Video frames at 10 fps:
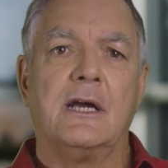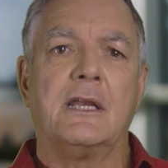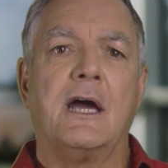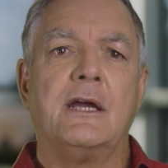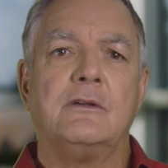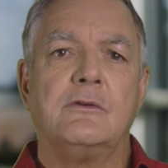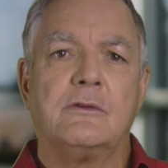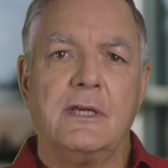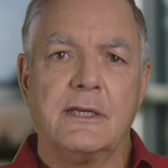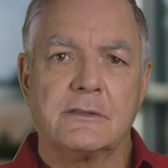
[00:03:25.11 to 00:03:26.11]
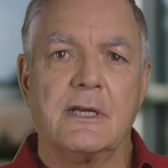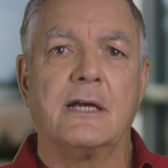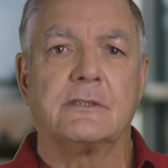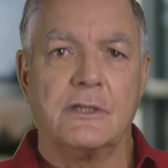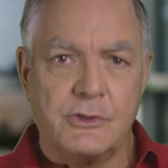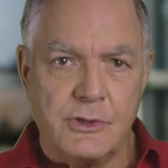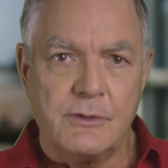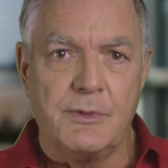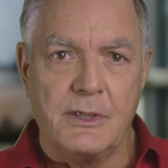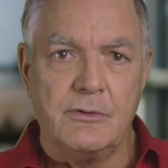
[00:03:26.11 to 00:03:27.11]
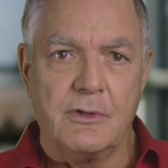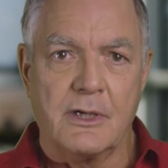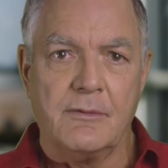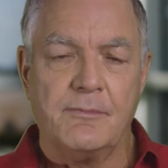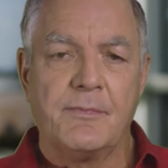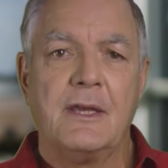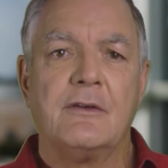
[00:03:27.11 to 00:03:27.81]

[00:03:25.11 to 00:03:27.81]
and I do things as I should be doing them,